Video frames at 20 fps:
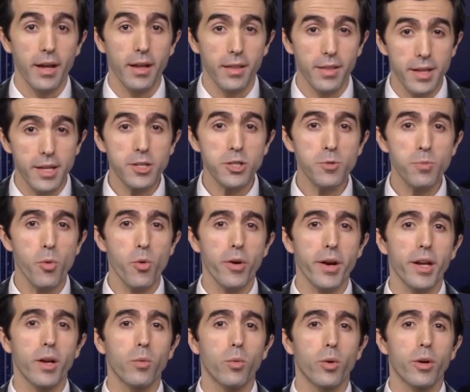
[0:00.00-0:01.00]
This
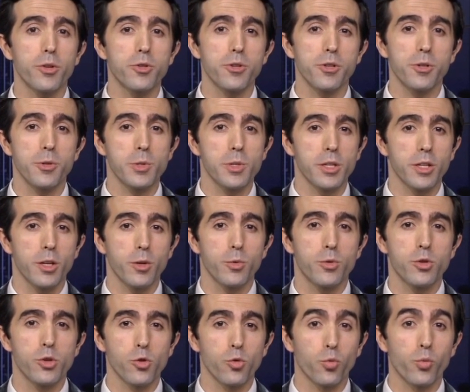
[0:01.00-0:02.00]
morning, we're introducing you
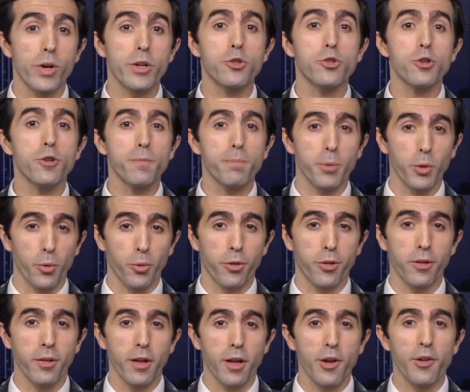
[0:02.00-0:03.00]
to Richard
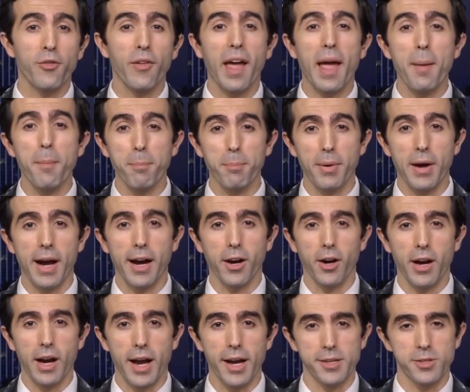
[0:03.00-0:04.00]
Booth of Empire
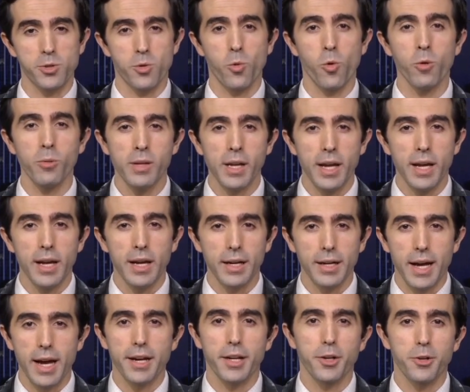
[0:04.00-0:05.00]
High School.
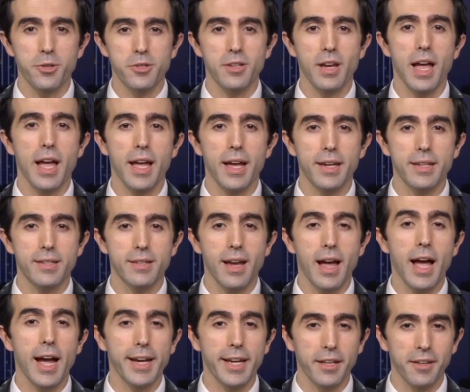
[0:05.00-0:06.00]
Nine of your sides,
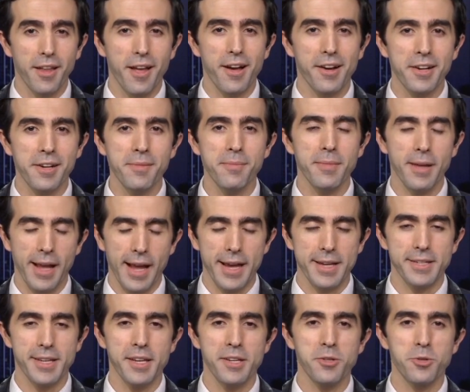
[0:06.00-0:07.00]
Heidi Alaga
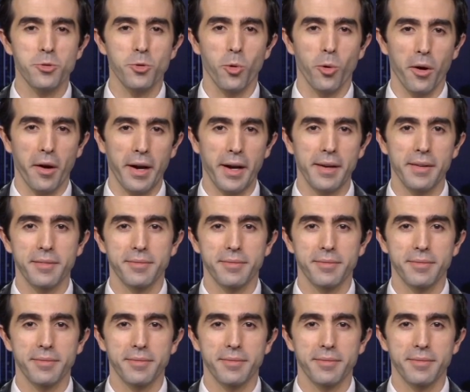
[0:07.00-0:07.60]
has his story.